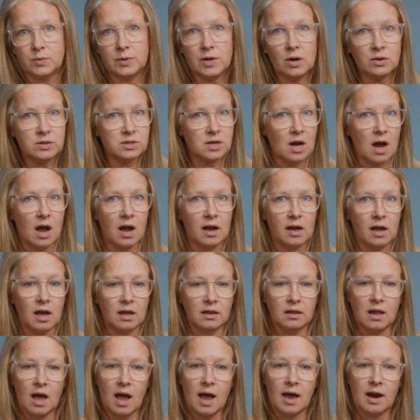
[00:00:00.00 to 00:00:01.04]
We don't talk a
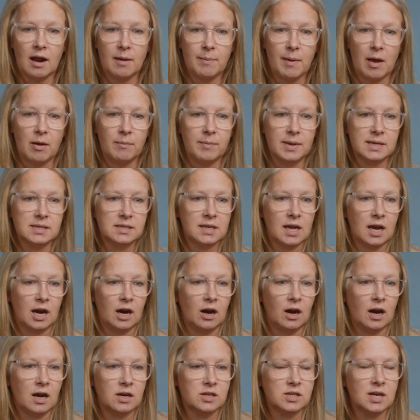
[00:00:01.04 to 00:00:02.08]
lot about
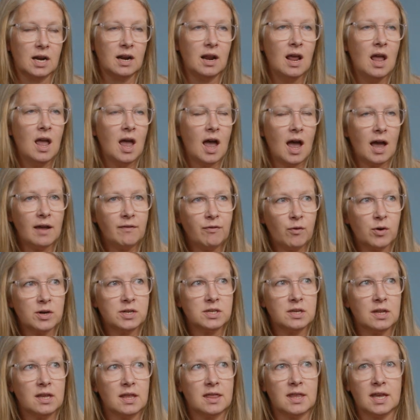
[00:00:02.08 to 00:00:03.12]
miscarriage. And I
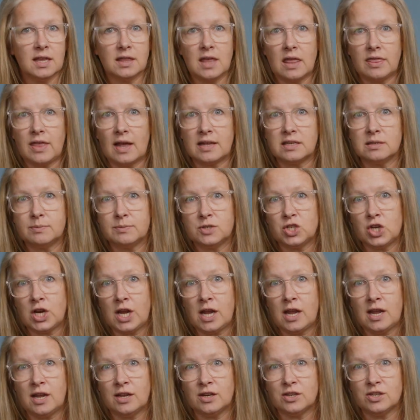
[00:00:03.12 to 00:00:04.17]
fortunately think that that's
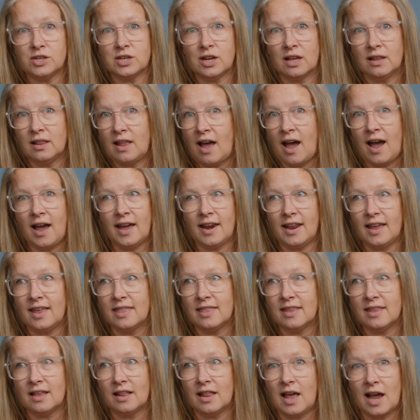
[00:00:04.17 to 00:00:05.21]
changed a lot in
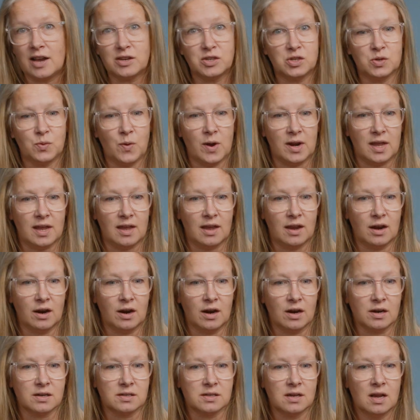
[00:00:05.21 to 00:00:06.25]
the last 20
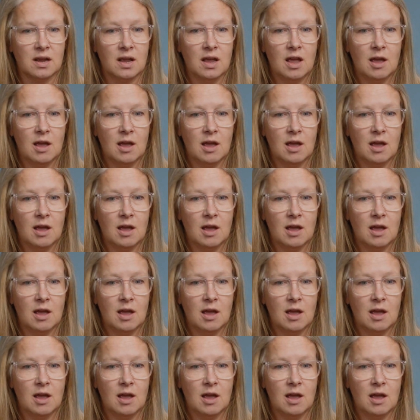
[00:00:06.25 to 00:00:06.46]
years.